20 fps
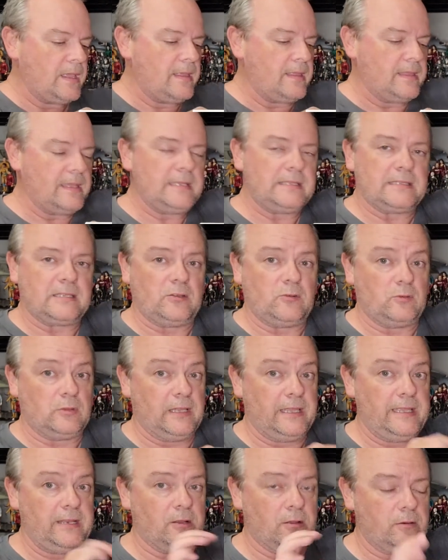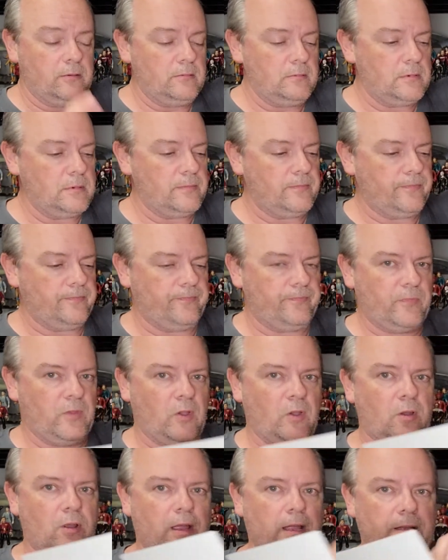it's a good lead on.
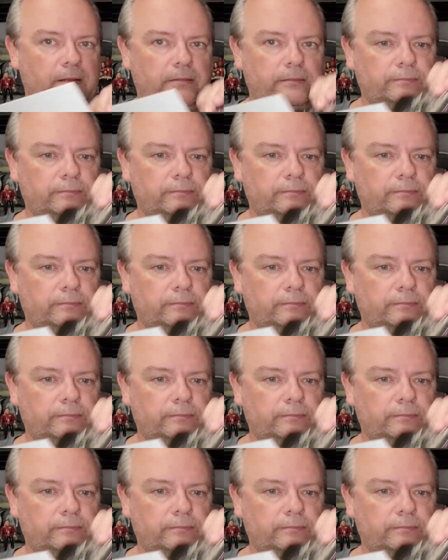Alright.